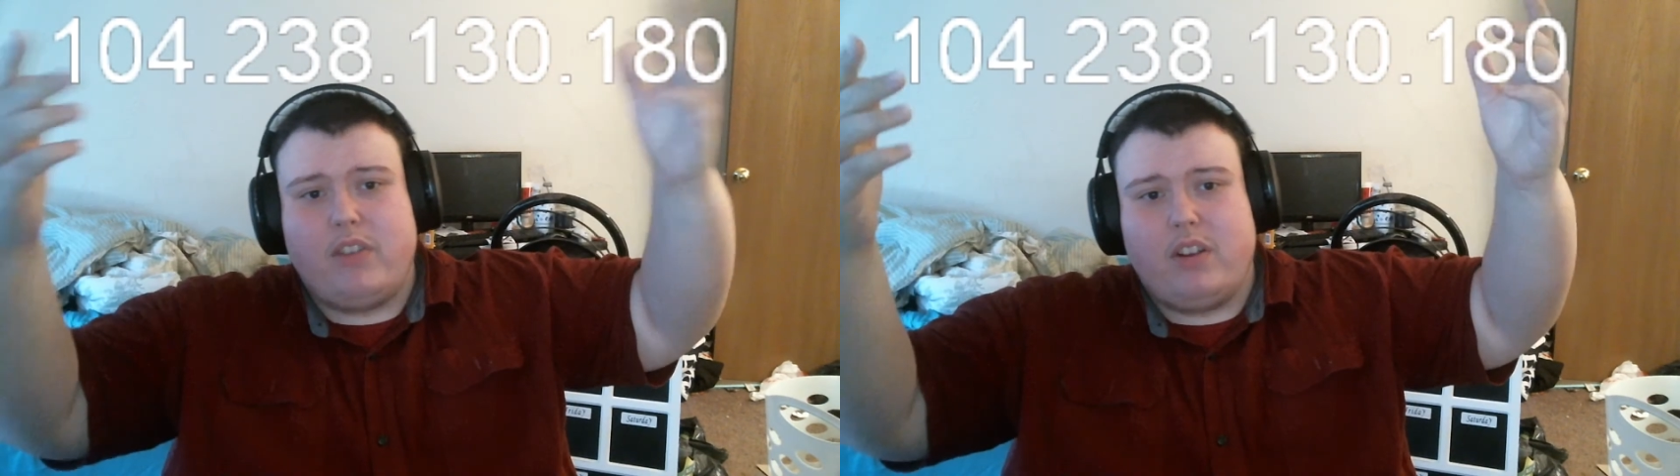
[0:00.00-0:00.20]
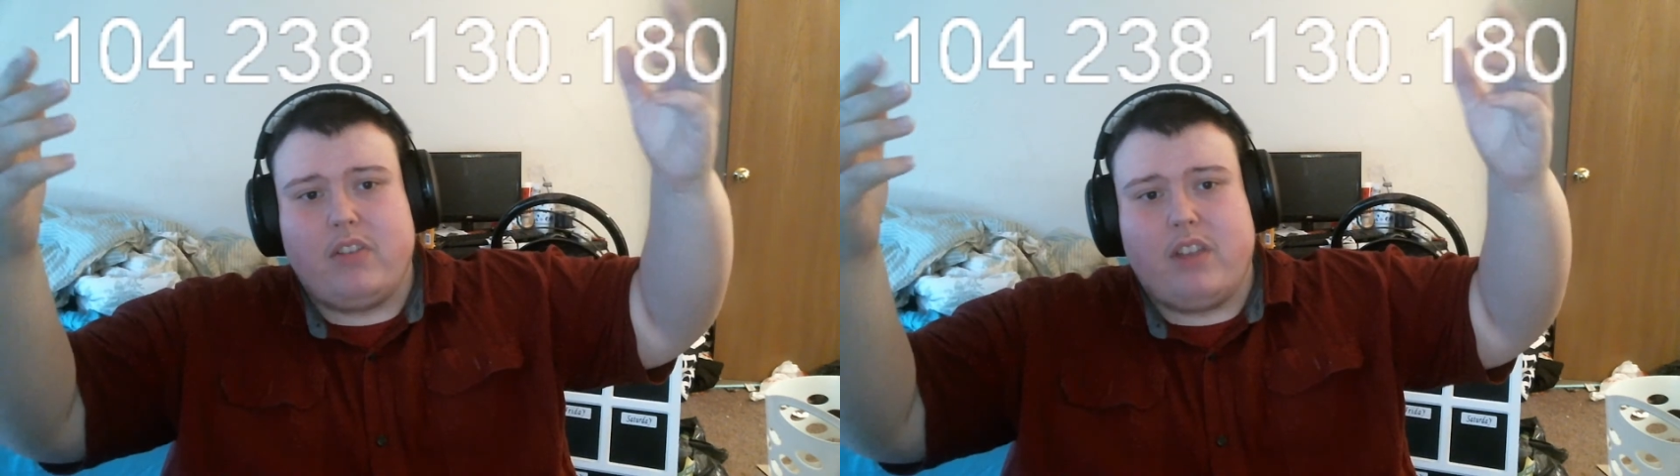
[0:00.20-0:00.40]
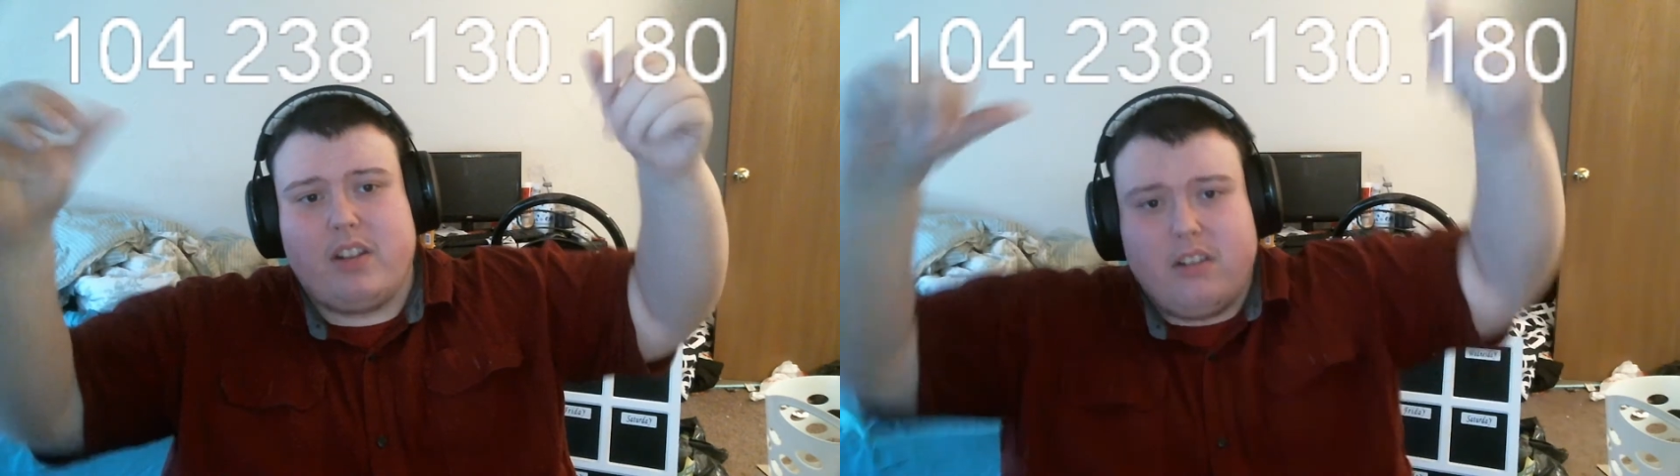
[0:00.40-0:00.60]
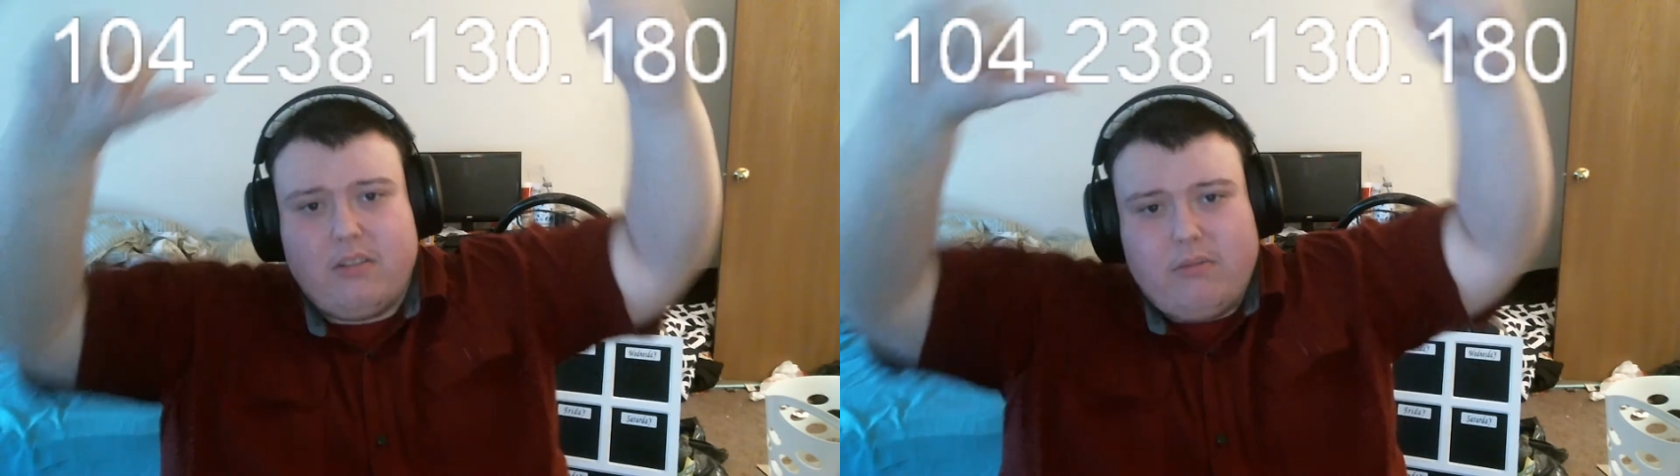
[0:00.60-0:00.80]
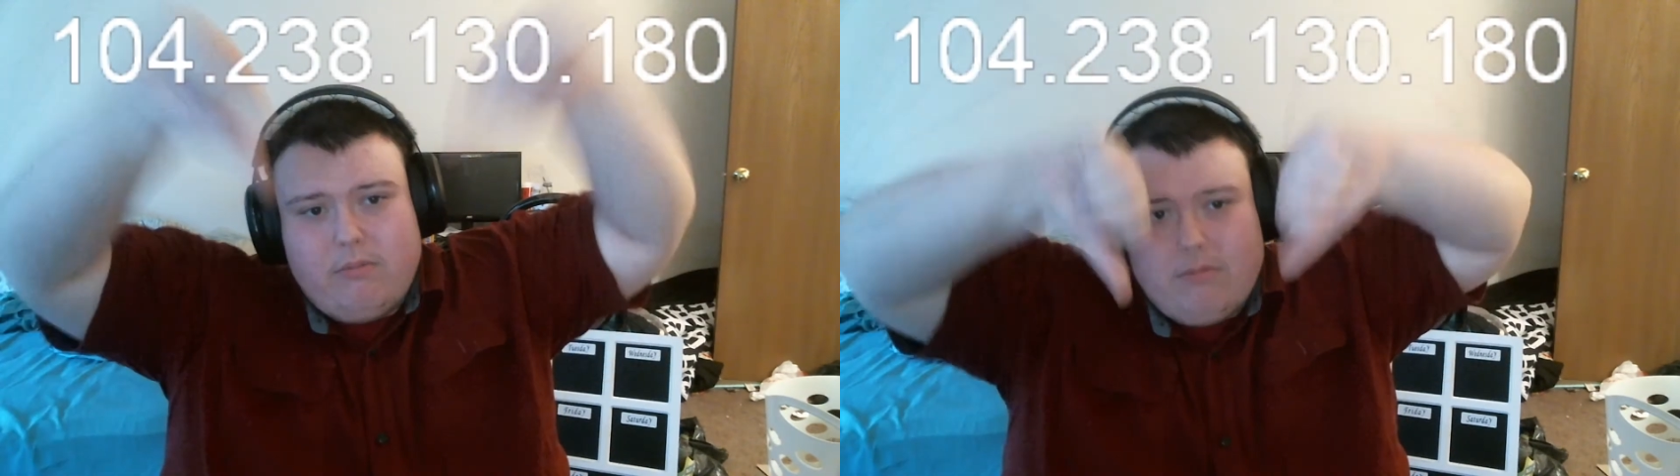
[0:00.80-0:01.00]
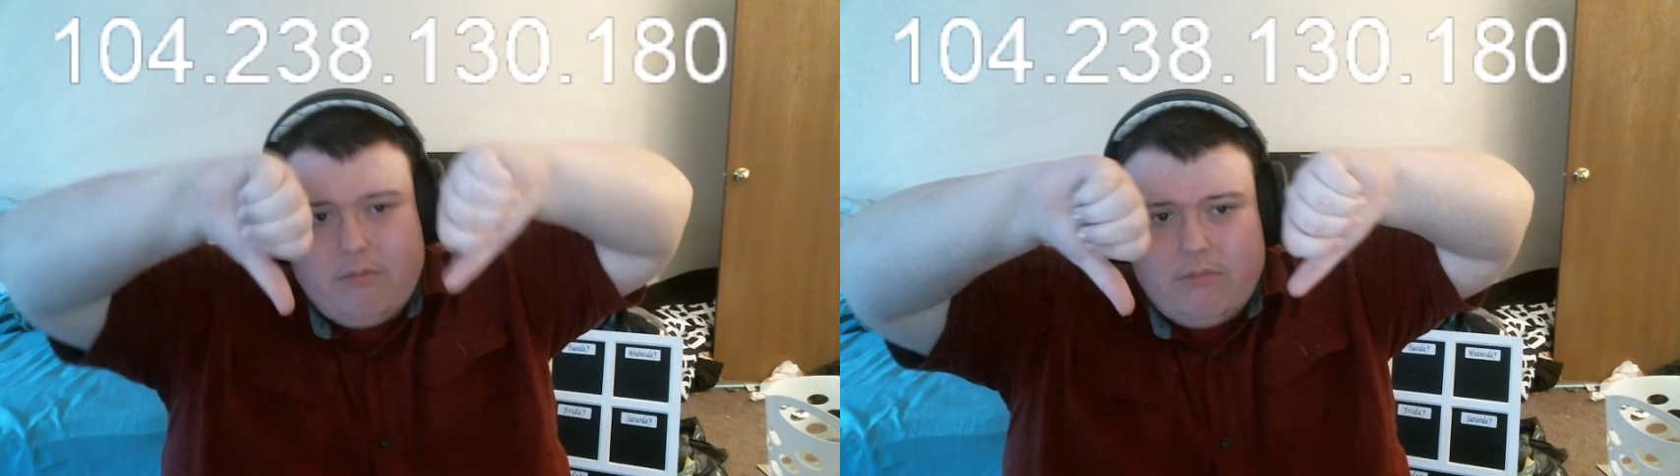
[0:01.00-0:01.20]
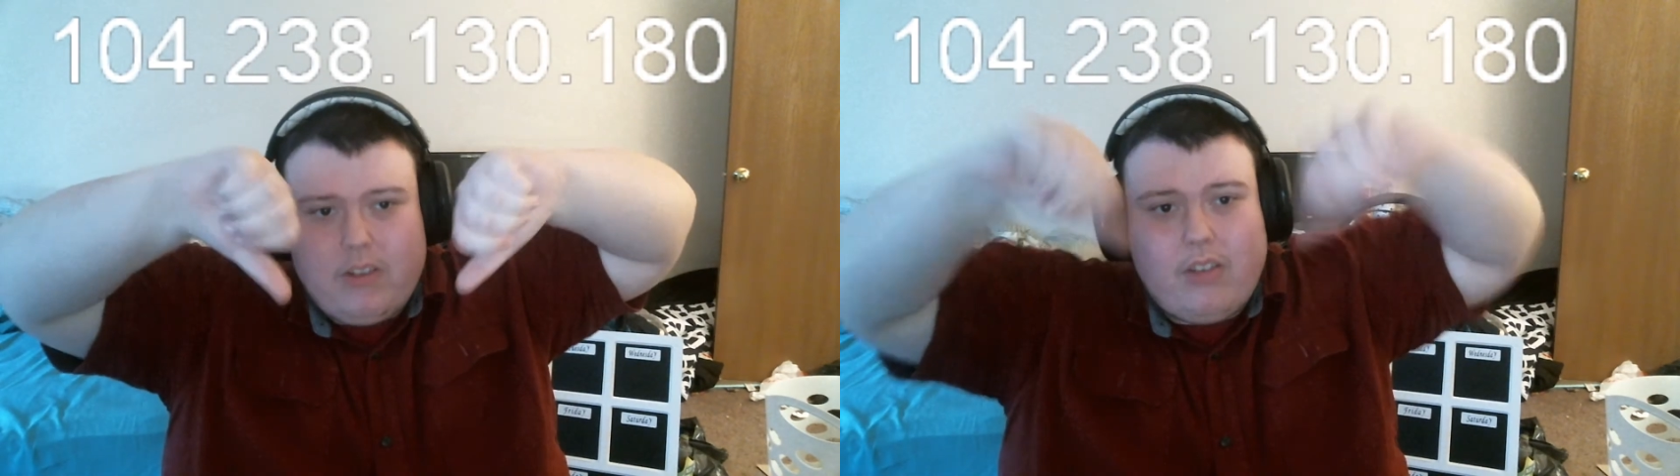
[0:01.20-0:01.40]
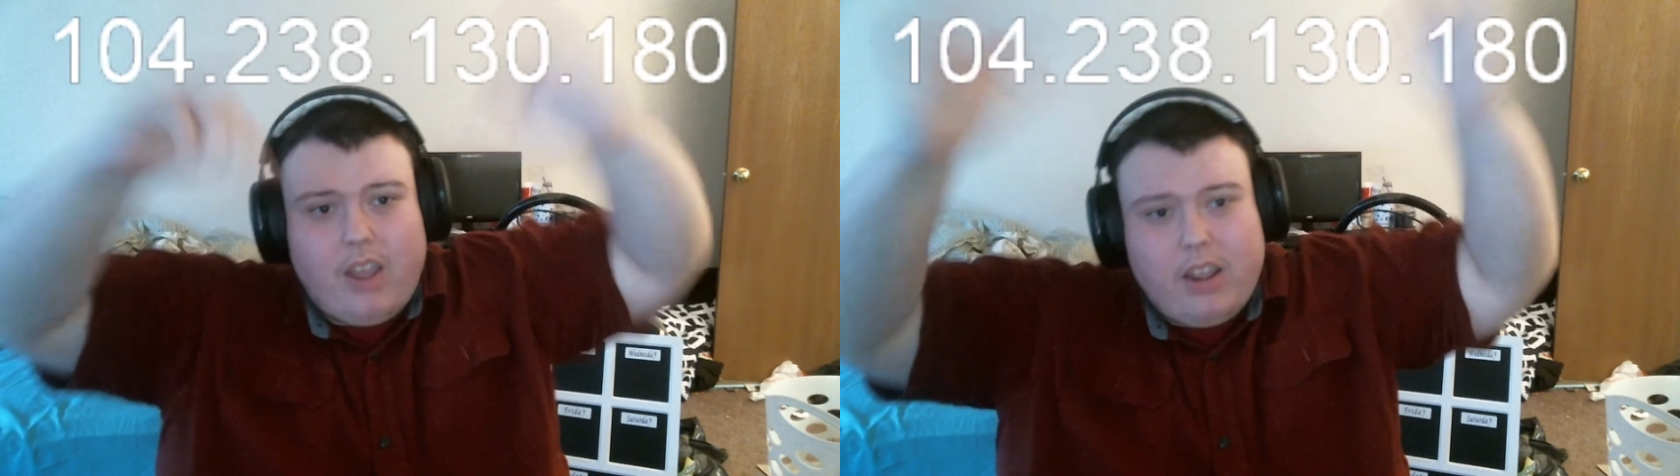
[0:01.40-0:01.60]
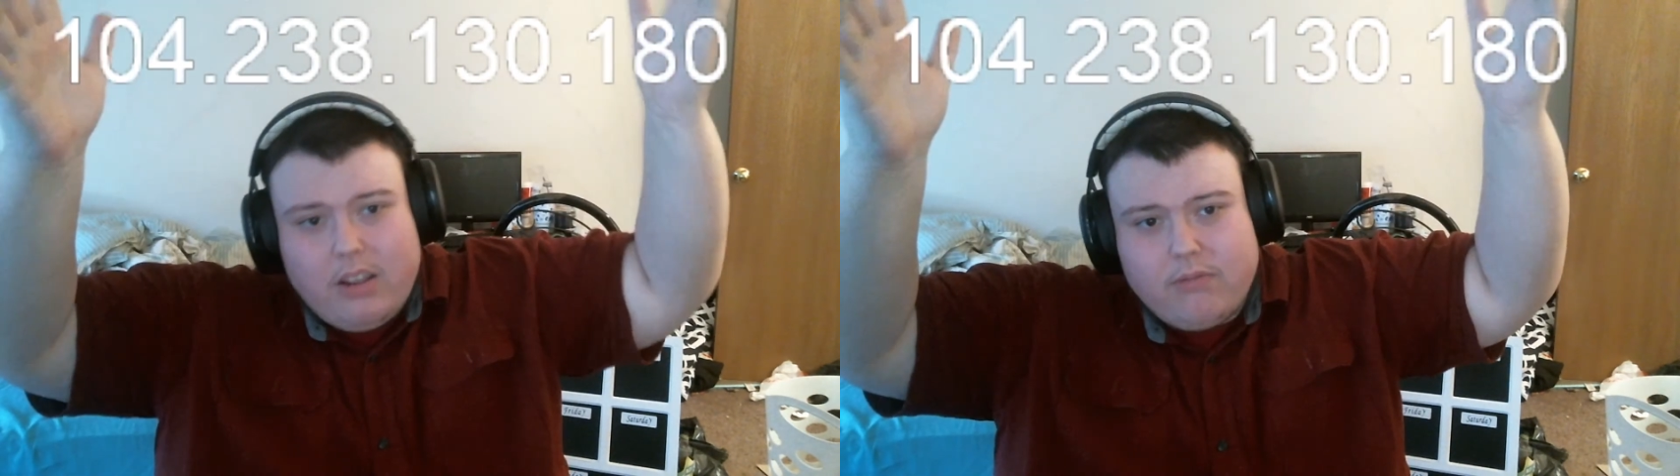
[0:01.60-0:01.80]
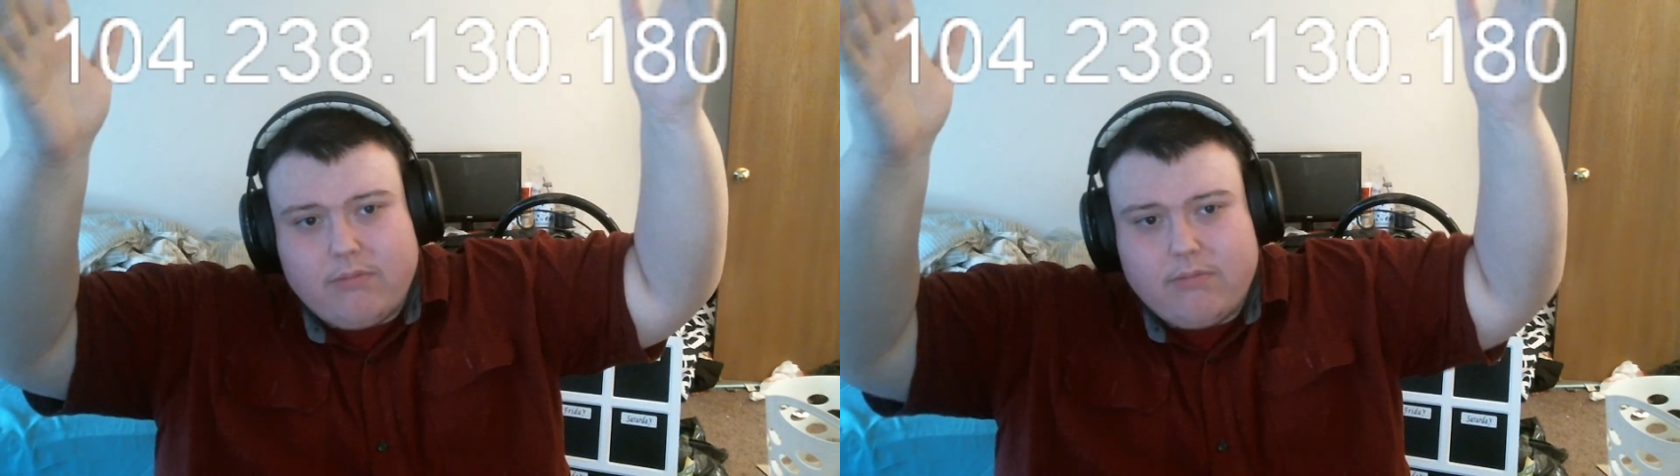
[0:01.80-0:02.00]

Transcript: disliked it. Dislike it.